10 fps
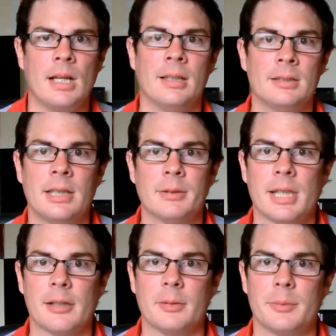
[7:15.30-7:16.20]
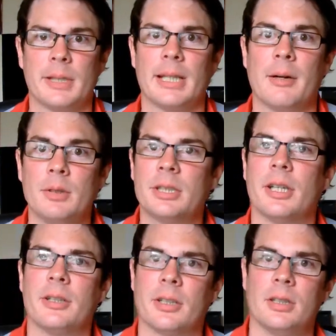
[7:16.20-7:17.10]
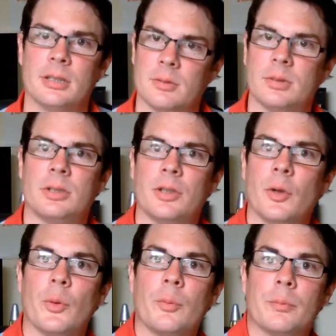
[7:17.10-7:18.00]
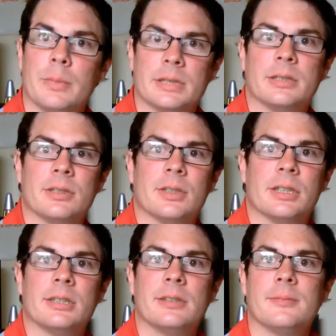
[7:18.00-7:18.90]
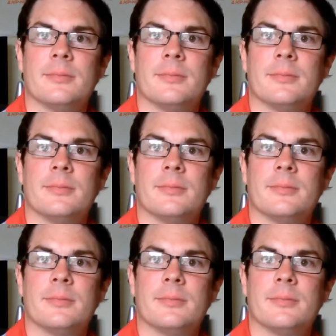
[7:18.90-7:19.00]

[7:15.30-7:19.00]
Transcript: And I was adamant about that. I wanted to go to college, and I wanted to do business studies.